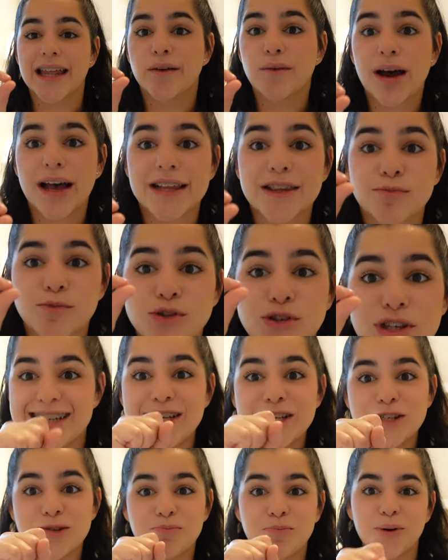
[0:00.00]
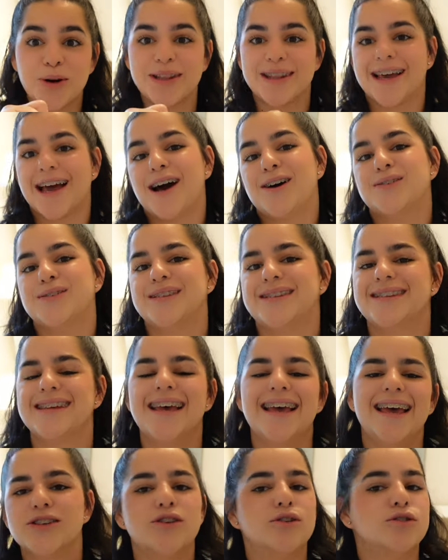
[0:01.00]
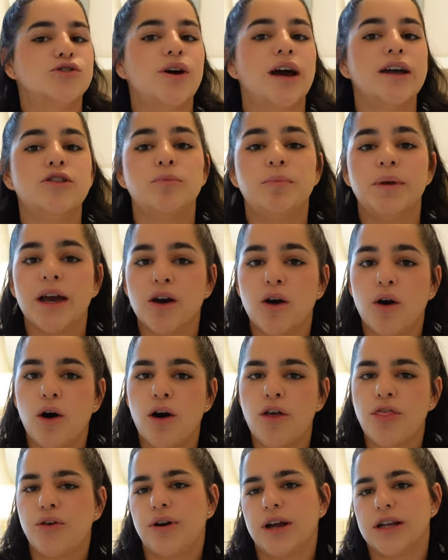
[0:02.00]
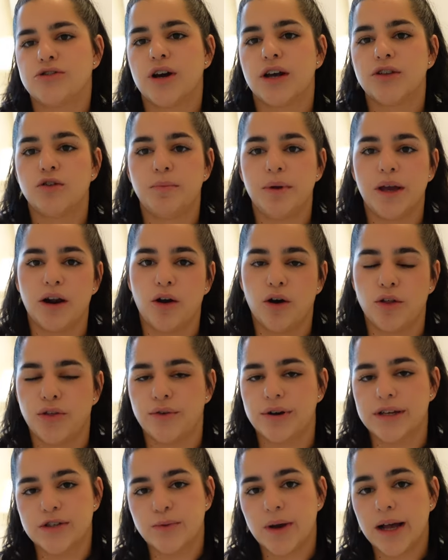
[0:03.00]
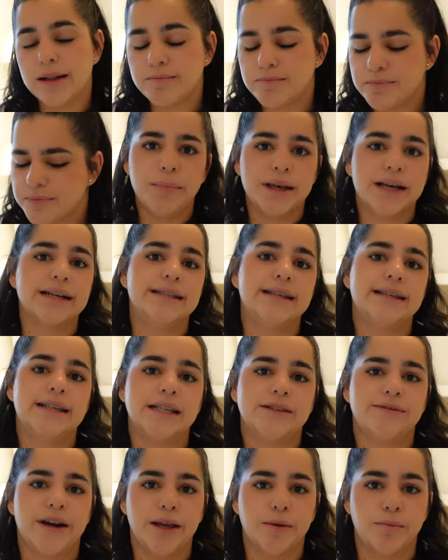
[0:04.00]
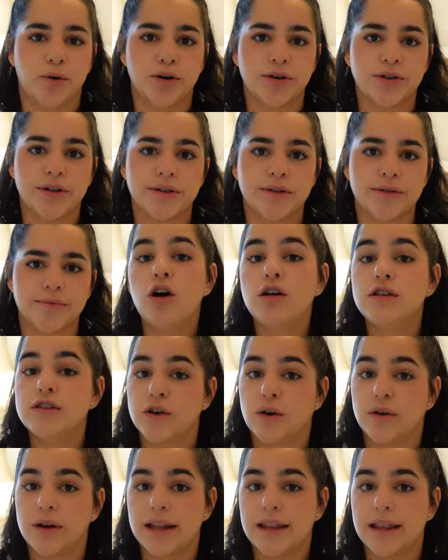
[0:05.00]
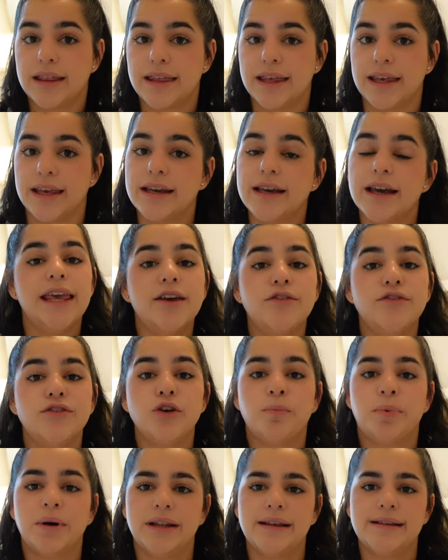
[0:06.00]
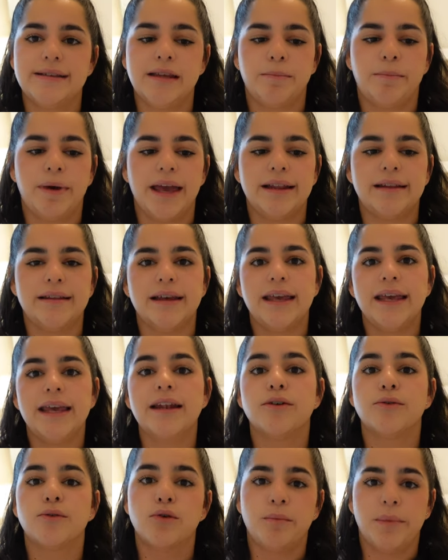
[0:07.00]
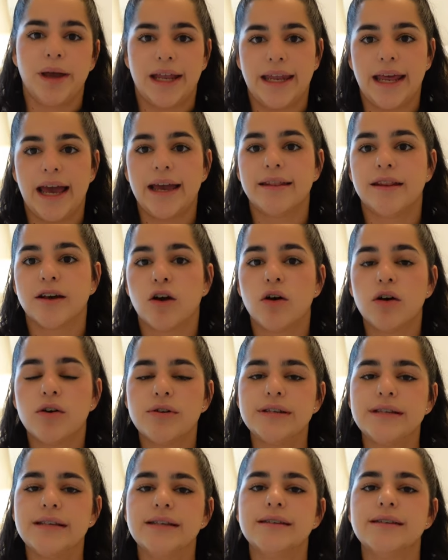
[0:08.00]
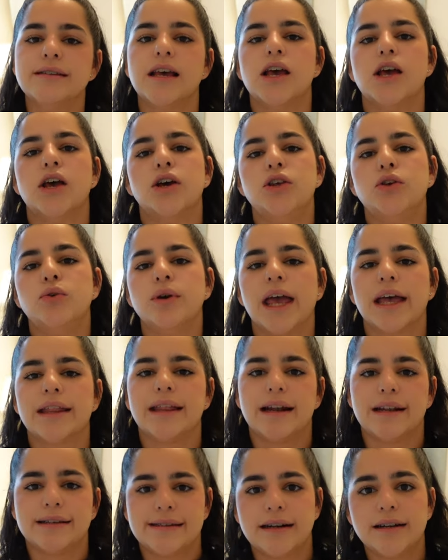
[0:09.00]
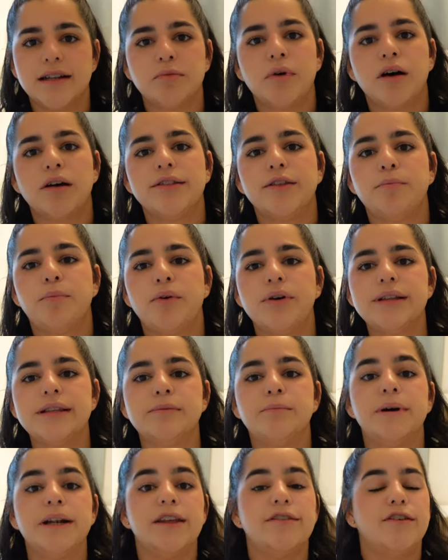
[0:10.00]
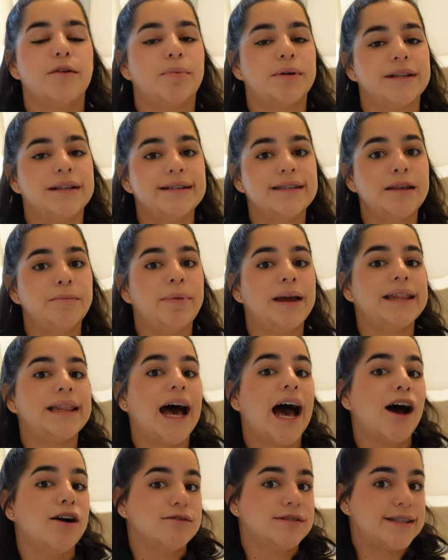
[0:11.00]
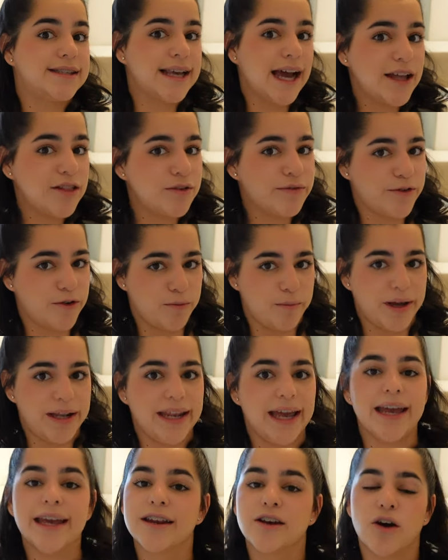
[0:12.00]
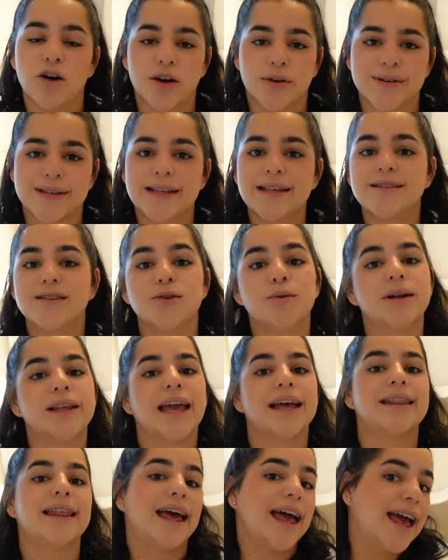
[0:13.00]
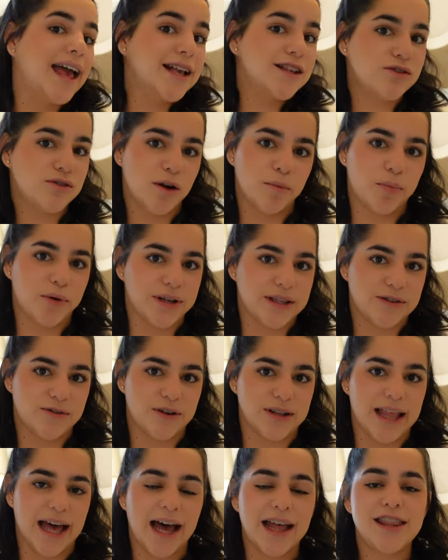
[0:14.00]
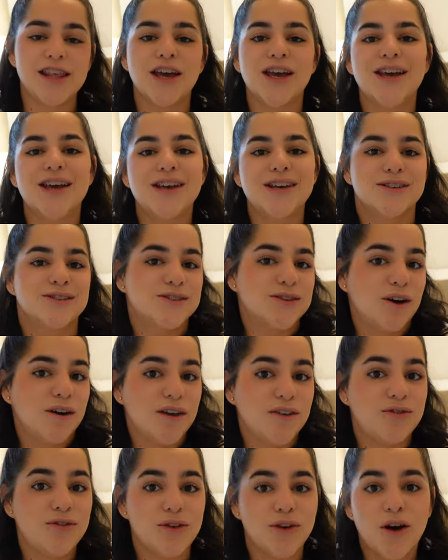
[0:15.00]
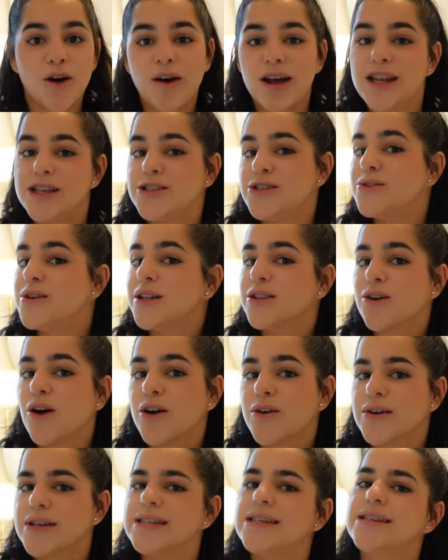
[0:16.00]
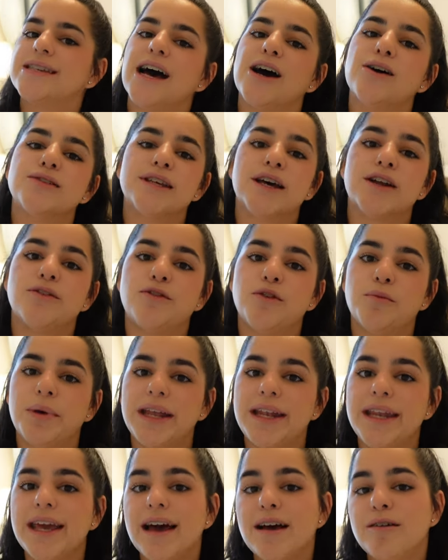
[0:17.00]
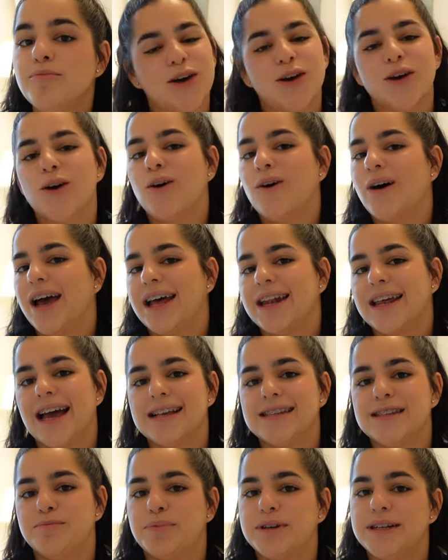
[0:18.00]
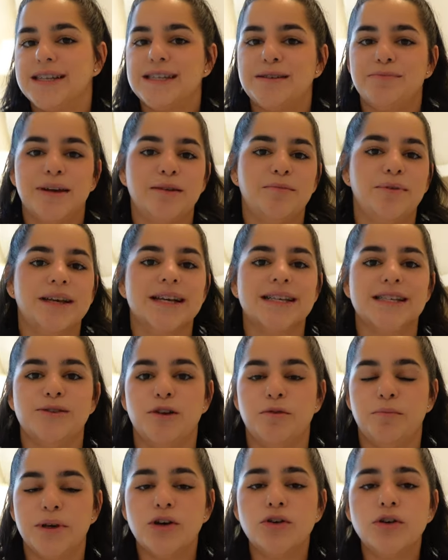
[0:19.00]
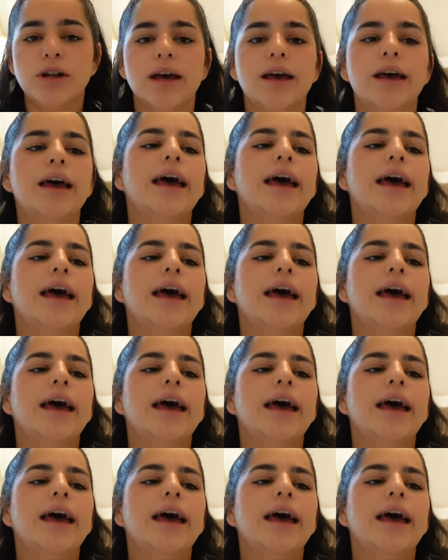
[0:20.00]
Erasmus, each point counts. So try to be a co-author and try to be an author as well, because this is very important. Also, another thing, if you participate in Romania in the congresses, you get a certain amount of points, but if you participate outside of Romania in congresses, you will get extra points for that. So if you know any student congresses outside of Romania, go ahead, guys, and participate, because you will be good.